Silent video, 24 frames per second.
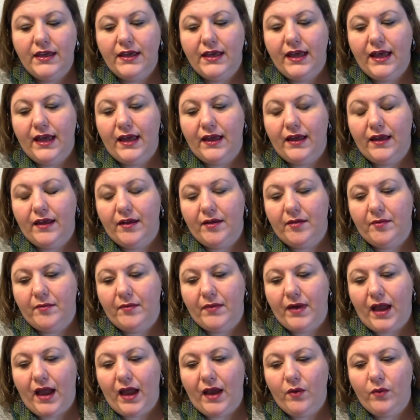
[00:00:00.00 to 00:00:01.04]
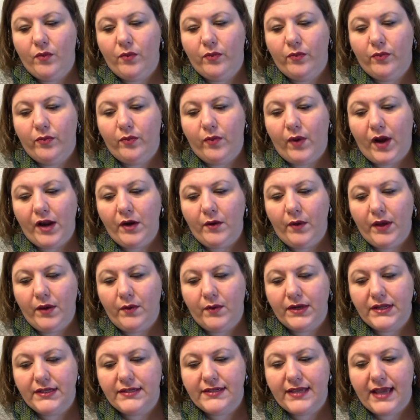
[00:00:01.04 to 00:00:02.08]
Why do I
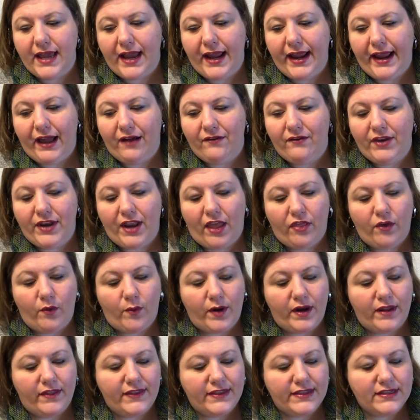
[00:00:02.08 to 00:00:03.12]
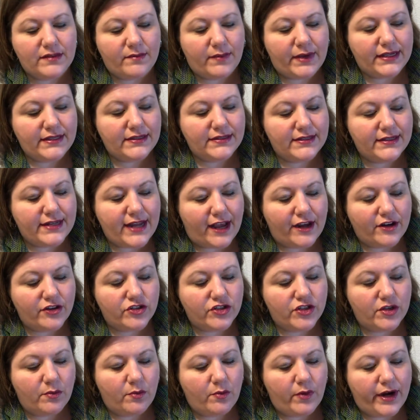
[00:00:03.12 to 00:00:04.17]
want to say I have another one of these in my stash
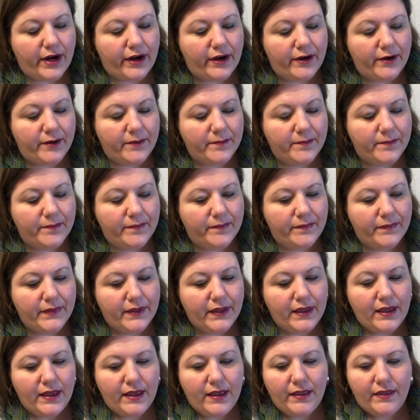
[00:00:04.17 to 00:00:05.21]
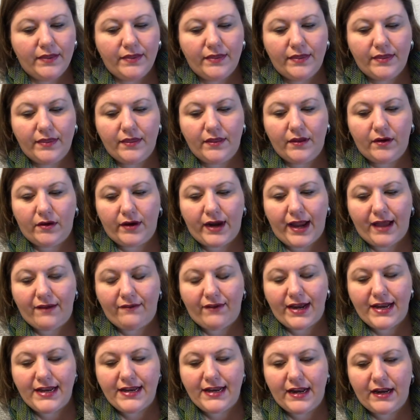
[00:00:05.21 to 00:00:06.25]
somewhere? Or have
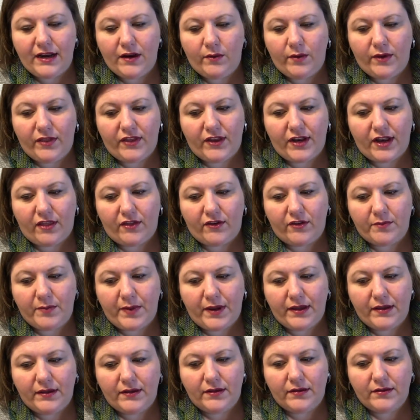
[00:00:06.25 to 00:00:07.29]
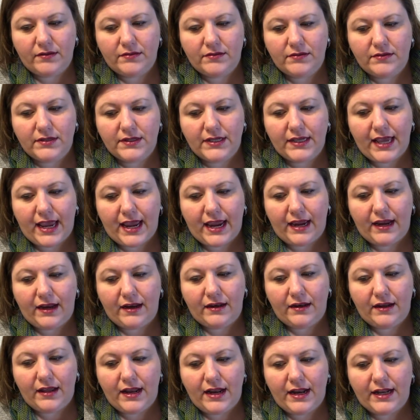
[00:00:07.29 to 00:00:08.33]
I knitted with another
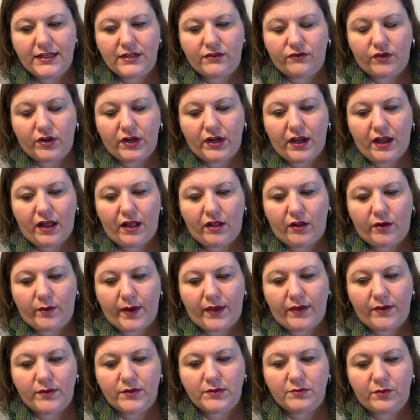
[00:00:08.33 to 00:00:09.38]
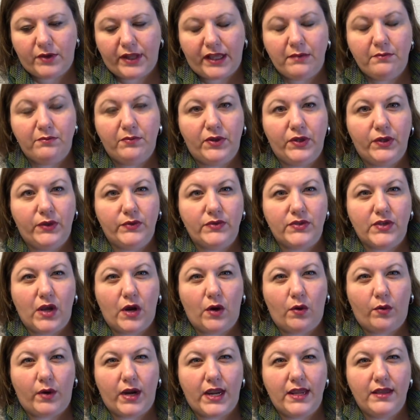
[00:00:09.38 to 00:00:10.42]
skein in a different colorway that was more like blues and
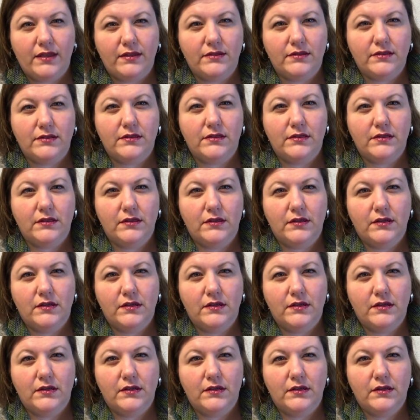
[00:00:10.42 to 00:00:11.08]
greens?